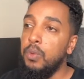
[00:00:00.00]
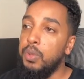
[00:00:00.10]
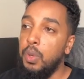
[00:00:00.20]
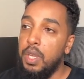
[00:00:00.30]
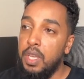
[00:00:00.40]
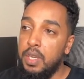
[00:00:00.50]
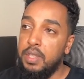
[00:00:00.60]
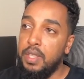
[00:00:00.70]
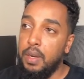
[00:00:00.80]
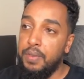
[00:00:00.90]
So here
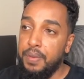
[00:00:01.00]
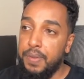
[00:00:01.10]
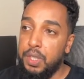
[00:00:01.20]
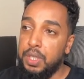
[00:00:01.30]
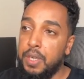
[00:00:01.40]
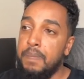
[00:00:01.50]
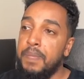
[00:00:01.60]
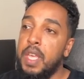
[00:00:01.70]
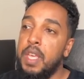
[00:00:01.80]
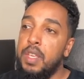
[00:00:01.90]
inside of the fixture,
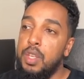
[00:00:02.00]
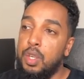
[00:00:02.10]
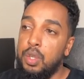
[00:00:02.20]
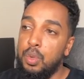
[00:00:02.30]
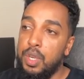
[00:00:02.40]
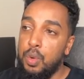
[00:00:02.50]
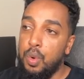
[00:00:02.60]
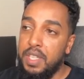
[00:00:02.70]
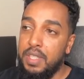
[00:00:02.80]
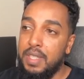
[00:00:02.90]
you can do
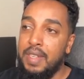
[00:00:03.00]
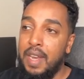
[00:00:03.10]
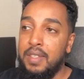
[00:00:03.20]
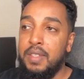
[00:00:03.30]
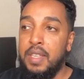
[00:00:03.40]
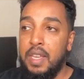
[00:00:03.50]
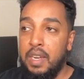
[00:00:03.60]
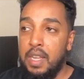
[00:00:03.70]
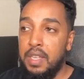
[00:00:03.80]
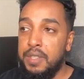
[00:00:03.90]

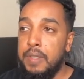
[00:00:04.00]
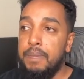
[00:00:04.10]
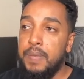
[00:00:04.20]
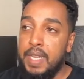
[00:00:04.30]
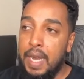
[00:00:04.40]
request.cls dot